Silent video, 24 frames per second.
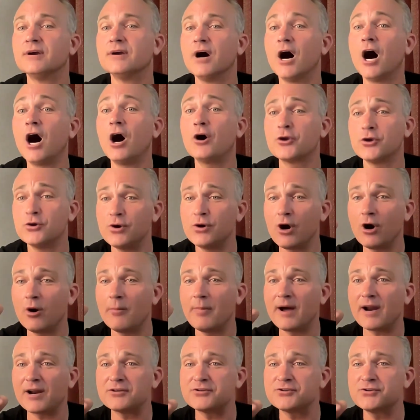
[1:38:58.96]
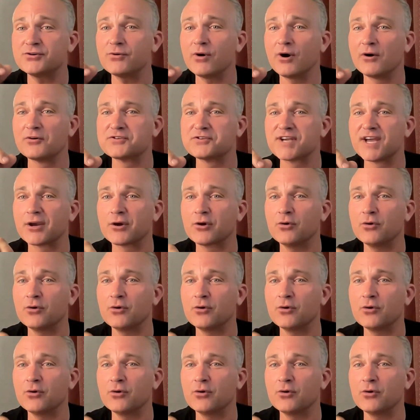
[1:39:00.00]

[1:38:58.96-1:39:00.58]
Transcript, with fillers: oh, you know about it too, Jose,